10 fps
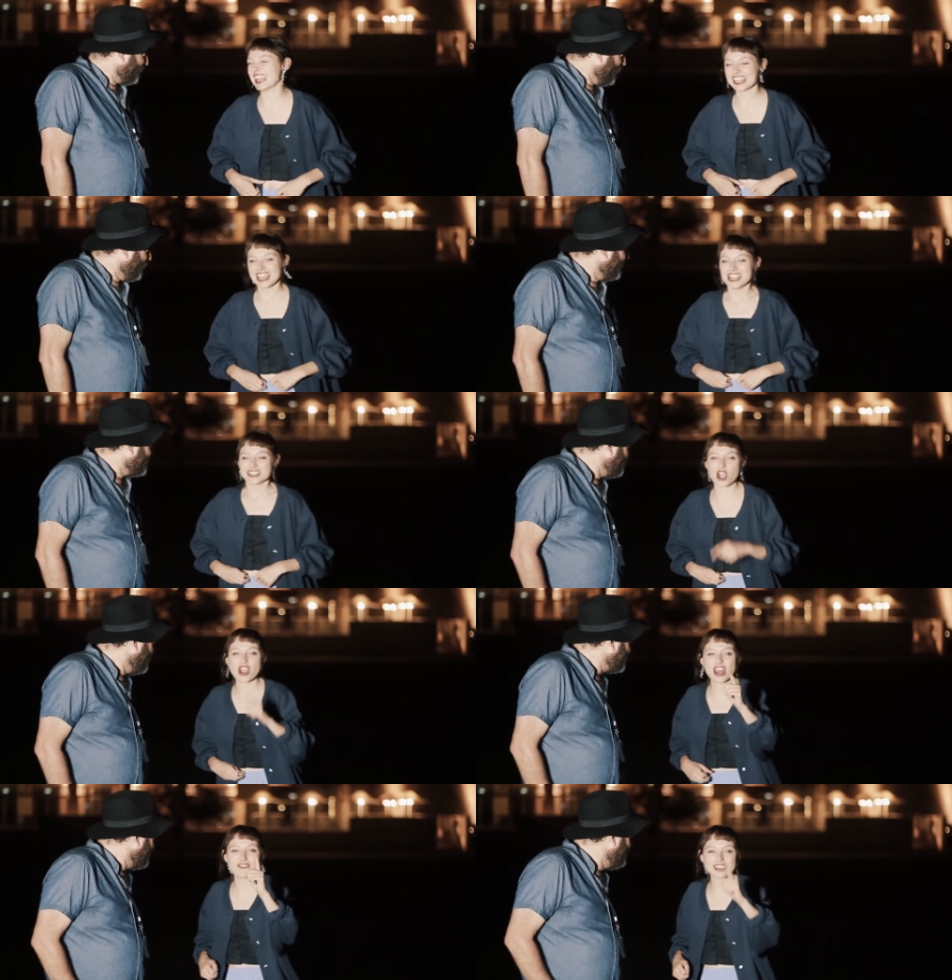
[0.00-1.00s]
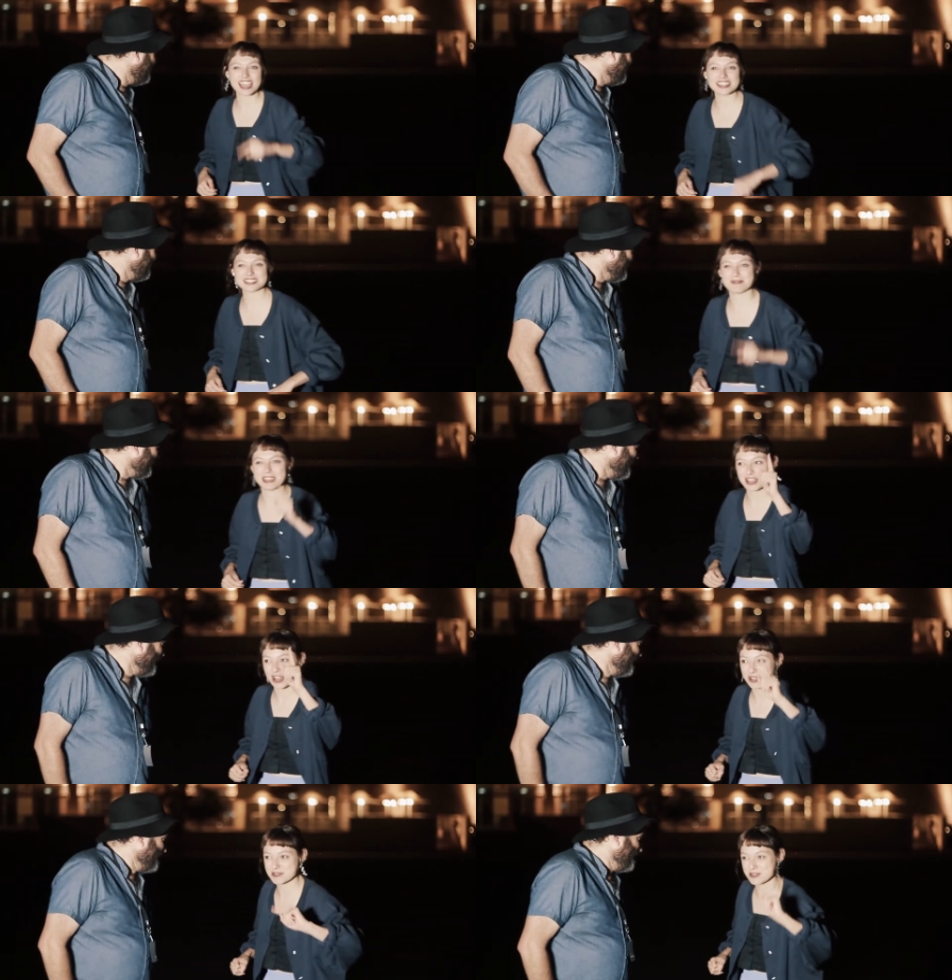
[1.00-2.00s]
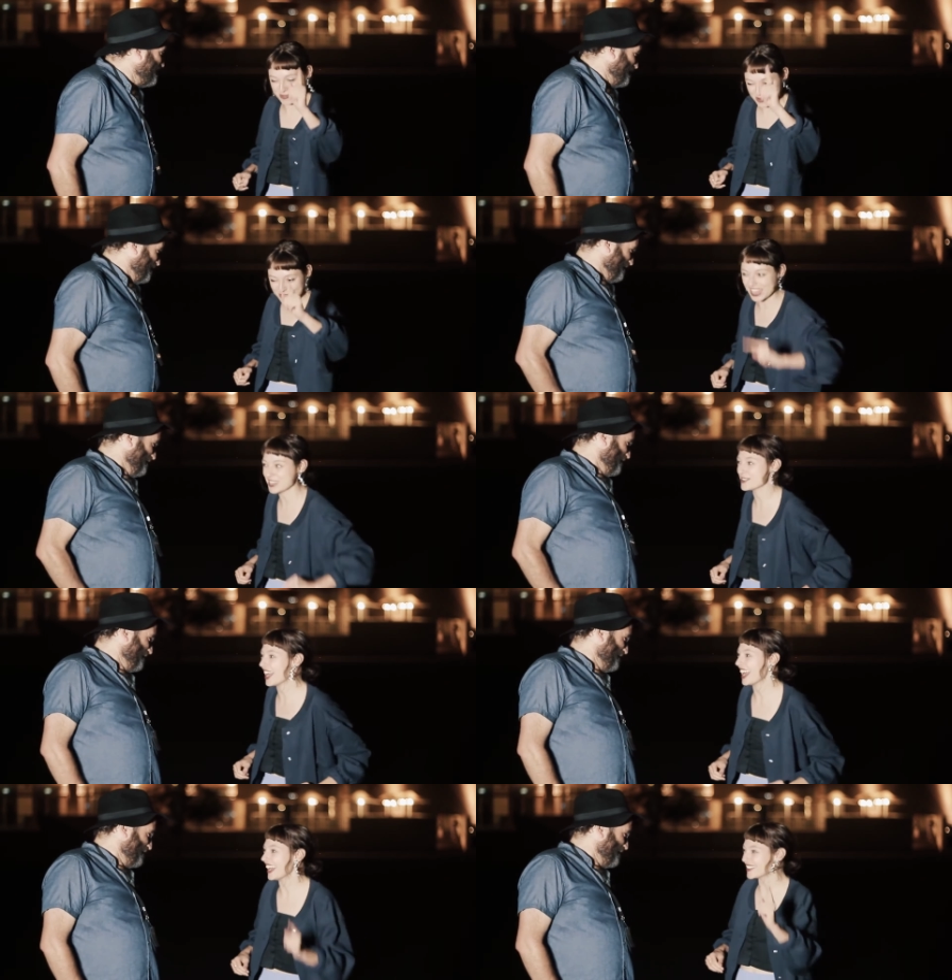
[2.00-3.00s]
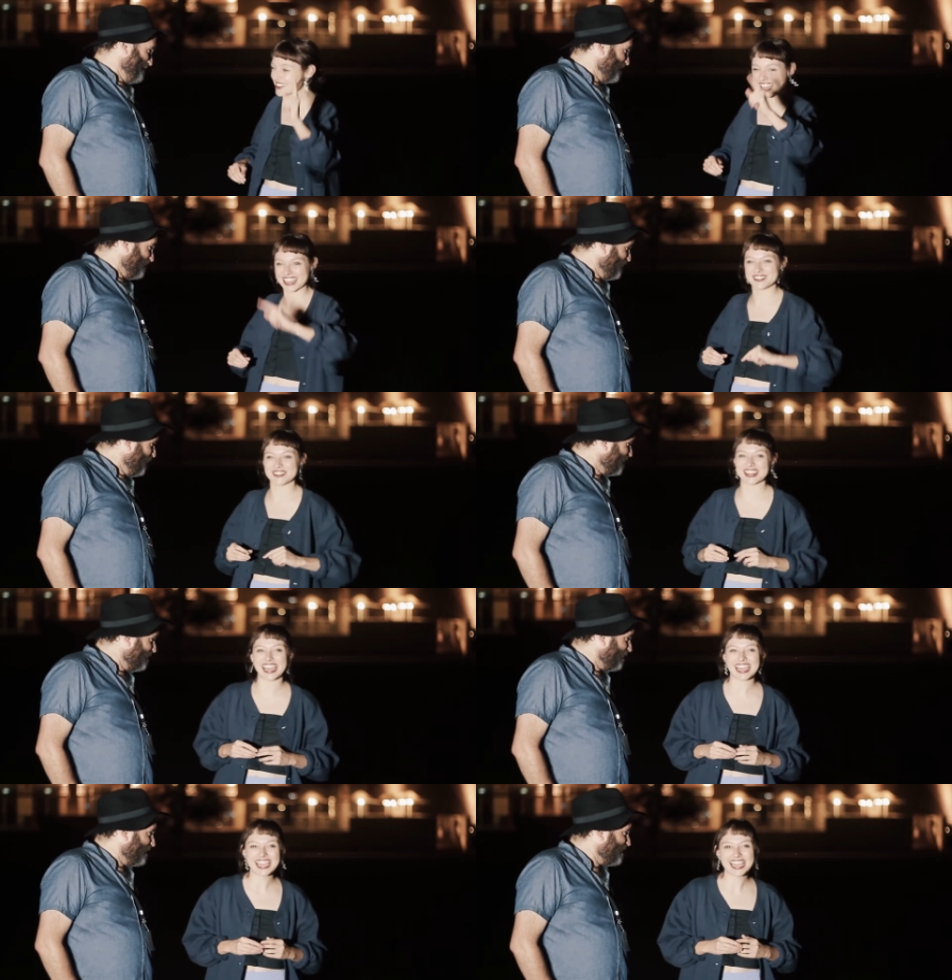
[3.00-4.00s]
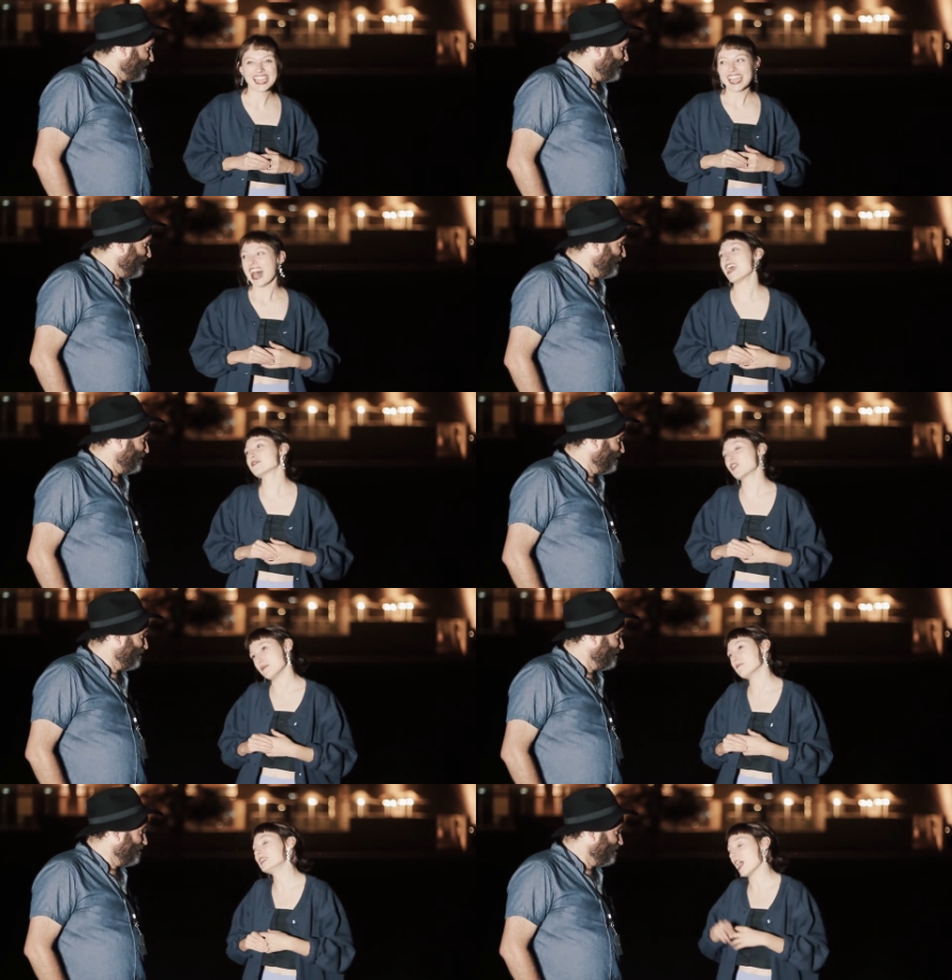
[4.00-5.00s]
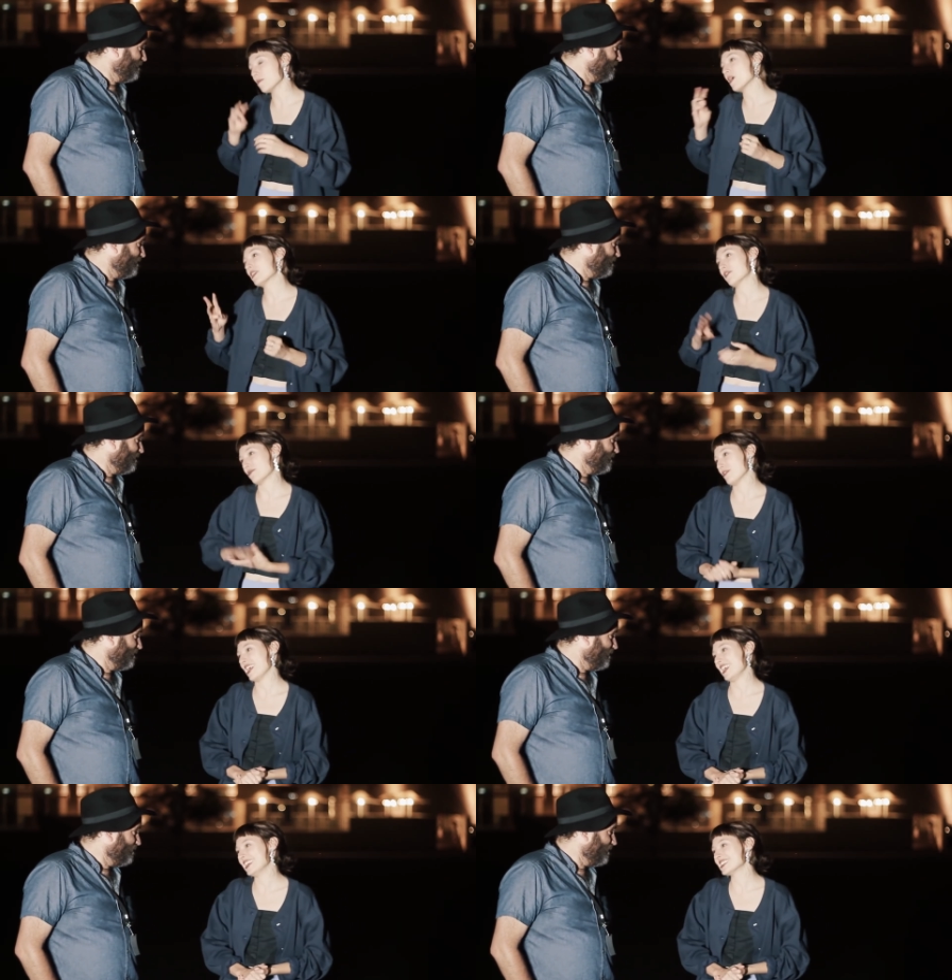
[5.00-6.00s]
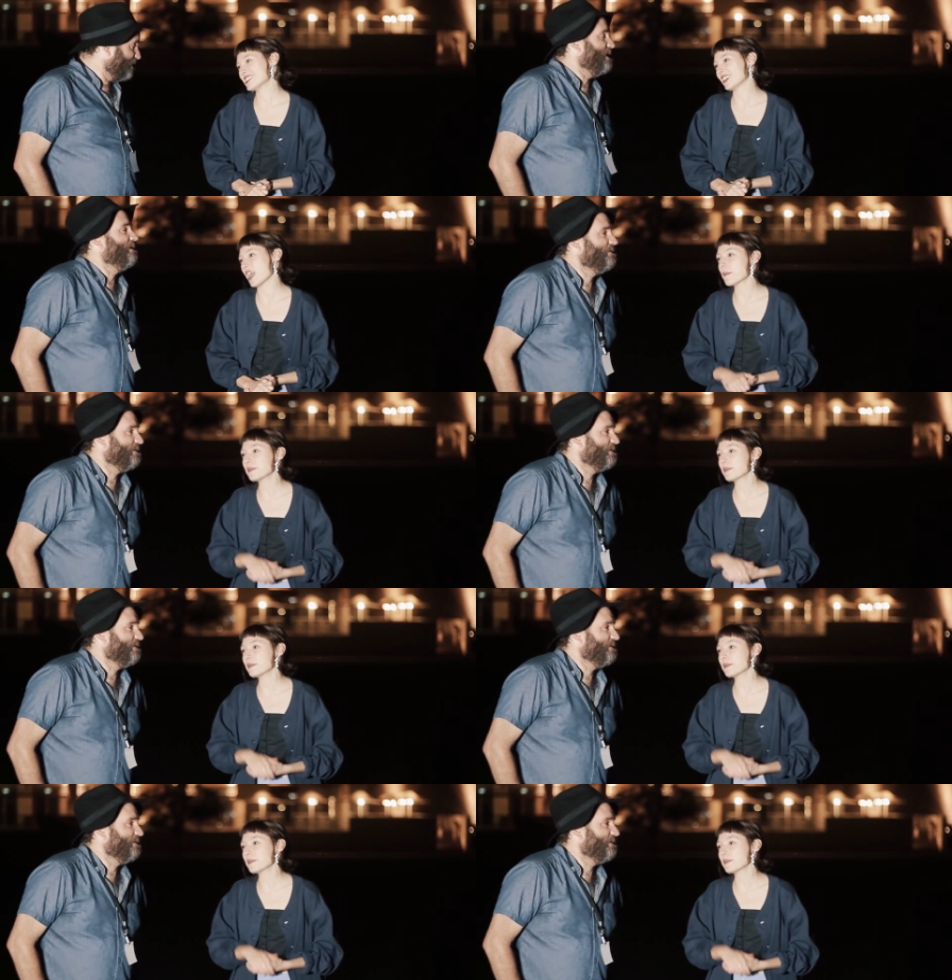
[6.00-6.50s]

like, don't ever get some ego, we'll get you out, we'll get you for that. I'm one of 3. So yeah,